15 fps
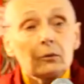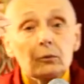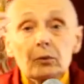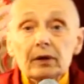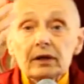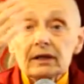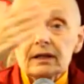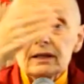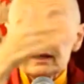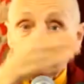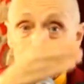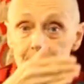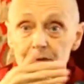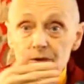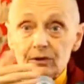we're
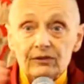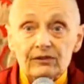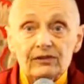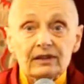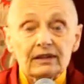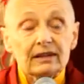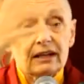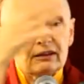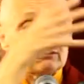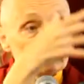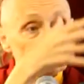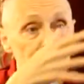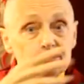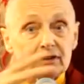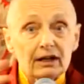immersed in that
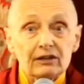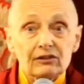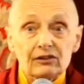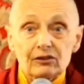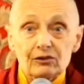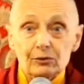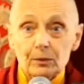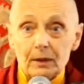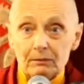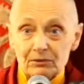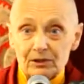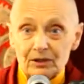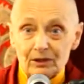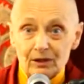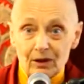river and just
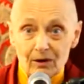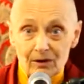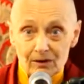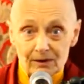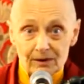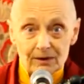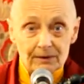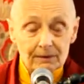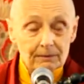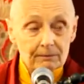swept along.